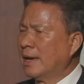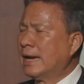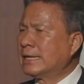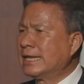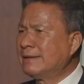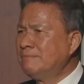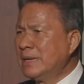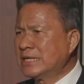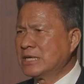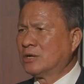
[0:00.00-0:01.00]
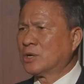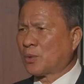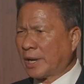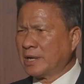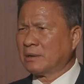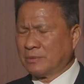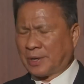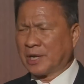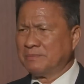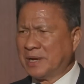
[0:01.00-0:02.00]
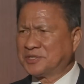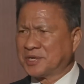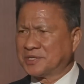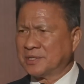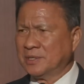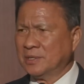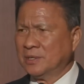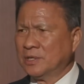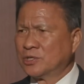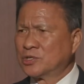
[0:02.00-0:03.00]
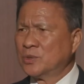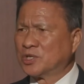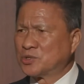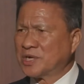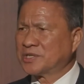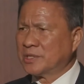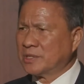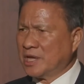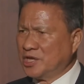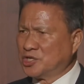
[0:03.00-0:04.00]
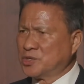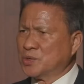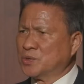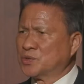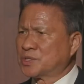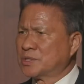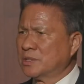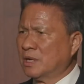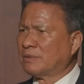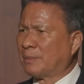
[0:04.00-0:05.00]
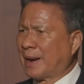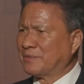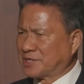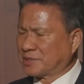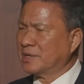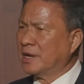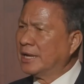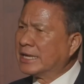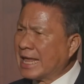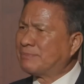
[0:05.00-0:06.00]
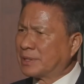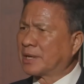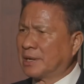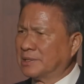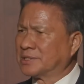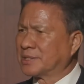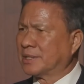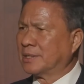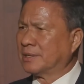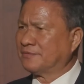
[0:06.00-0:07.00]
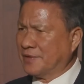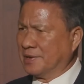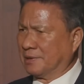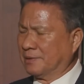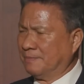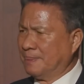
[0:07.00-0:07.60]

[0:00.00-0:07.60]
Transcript: And they meet on a regular basis to address the issues of the private sector in that particular uh, field.